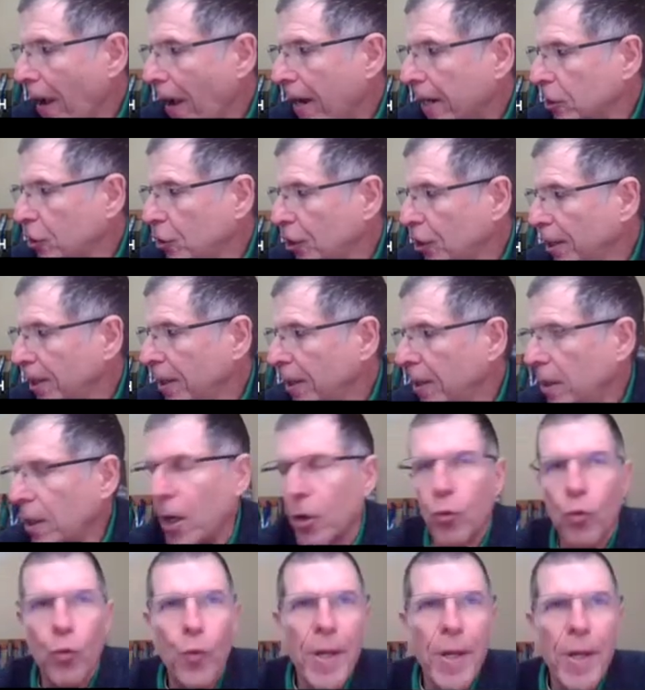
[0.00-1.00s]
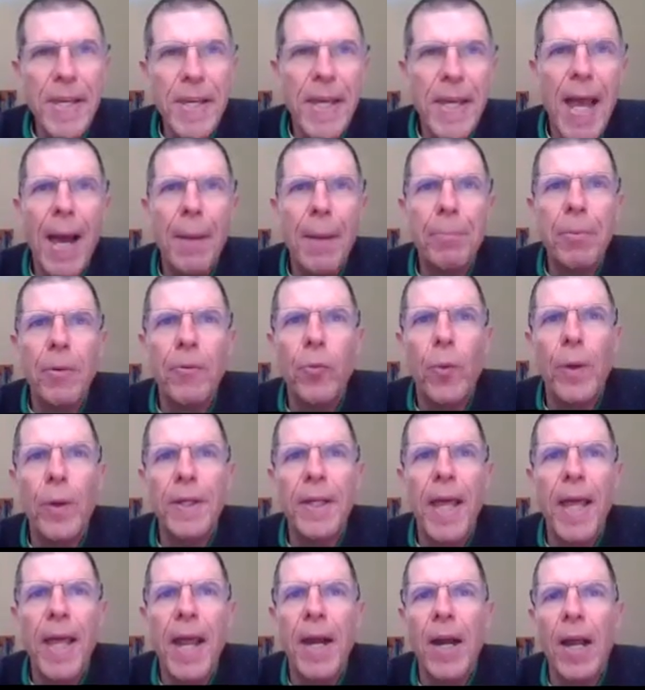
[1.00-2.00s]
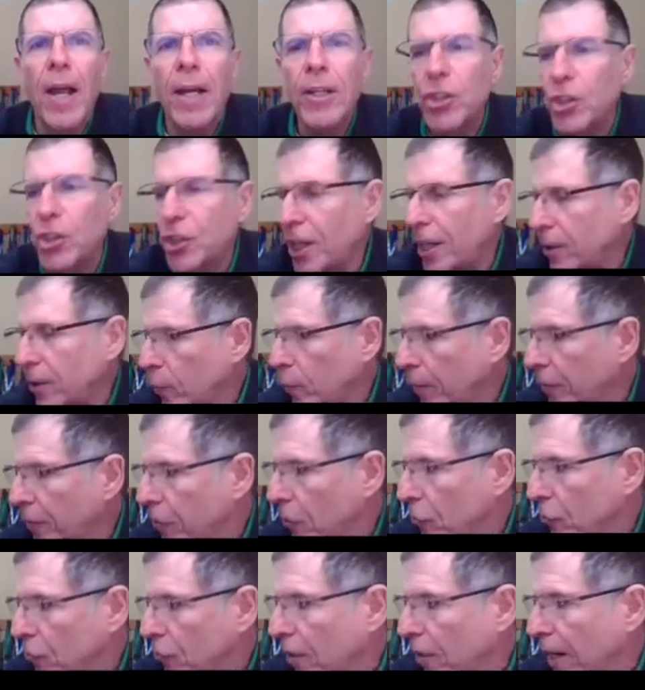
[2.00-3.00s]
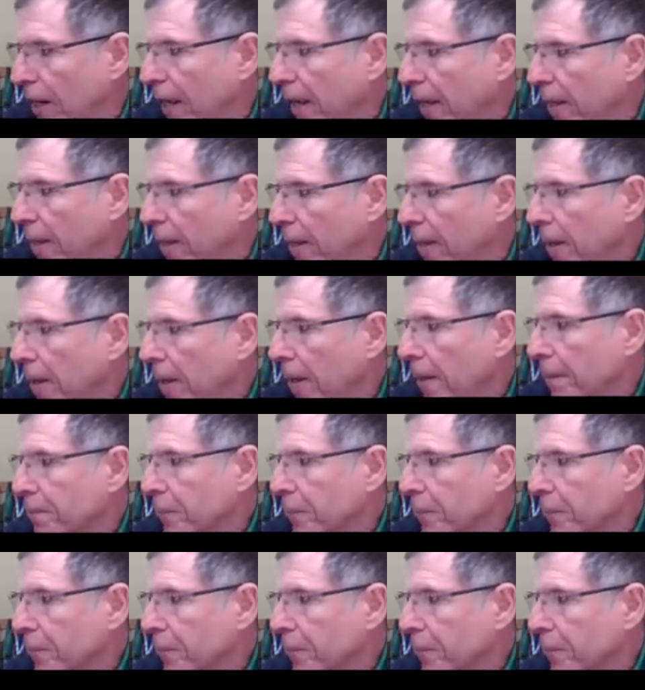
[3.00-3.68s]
fact sheet, a recap of what Ken and I shared with you today